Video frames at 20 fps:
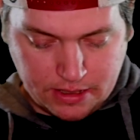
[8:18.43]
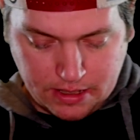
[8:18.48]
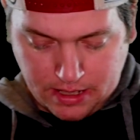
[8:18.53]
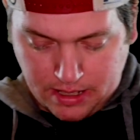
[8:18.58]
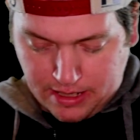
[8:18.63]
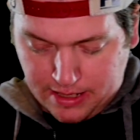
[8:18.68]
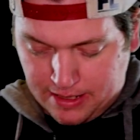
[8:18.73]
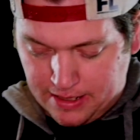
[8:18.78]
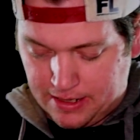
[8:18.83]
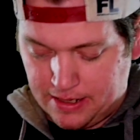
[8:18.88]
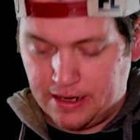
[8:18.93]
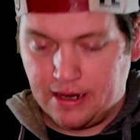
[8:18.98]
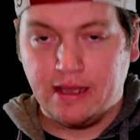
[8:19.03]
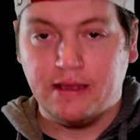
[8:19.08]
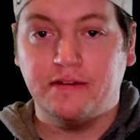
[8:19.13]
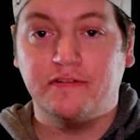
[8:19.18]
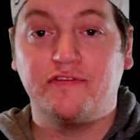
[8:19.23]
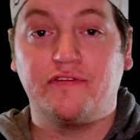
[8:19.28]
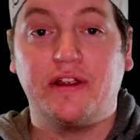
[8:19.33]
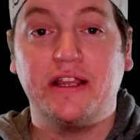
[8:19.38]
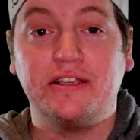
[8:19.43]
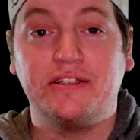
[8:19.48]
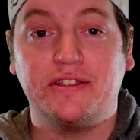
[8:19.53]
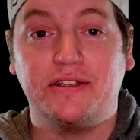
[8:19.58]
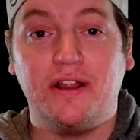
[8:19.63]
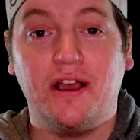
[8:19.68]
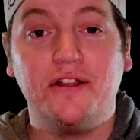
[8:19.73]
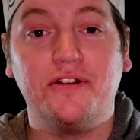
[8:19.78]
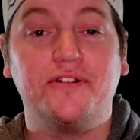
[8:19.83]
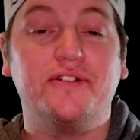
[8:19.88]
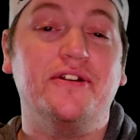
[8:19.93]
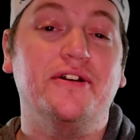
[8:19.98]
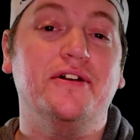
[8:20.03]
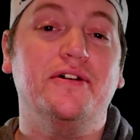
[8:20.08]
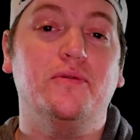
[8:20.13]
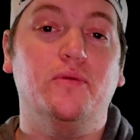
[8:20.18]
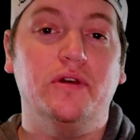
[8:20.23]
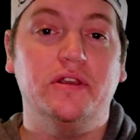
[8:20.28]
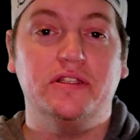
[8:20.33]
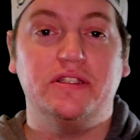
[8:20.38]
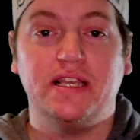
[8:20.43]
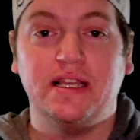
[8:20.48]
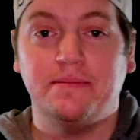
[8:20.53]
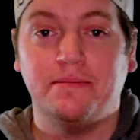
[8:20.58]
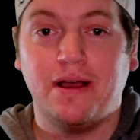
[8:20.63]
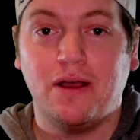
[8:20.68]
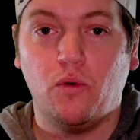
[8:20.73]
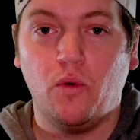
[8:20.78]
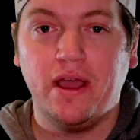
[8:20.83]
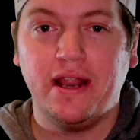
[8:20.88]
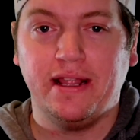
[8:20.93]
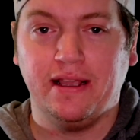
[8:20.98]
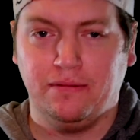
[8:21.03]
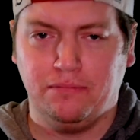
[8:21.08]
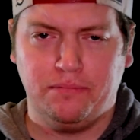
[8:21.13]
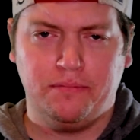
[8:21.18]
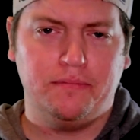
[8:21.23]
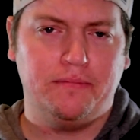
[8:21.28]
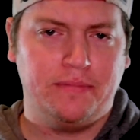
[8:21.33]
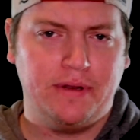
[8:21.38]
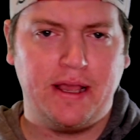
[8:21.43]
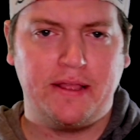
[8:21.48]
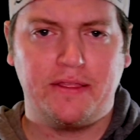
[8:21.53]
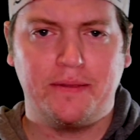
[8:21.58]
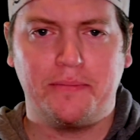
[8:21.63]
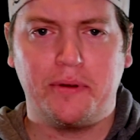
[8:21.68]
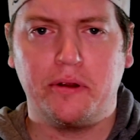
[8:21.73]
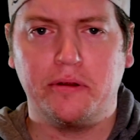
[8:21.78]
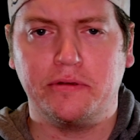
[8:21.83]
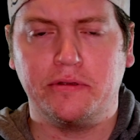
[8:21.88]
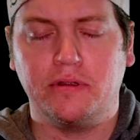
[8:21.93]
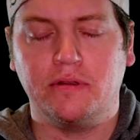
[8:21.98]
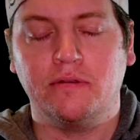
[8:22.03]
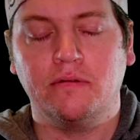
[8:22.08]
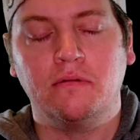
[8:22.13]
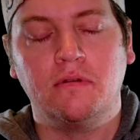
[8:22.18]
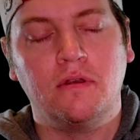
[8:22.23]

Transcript: And Frank Sinatra was in my wedding, not the person.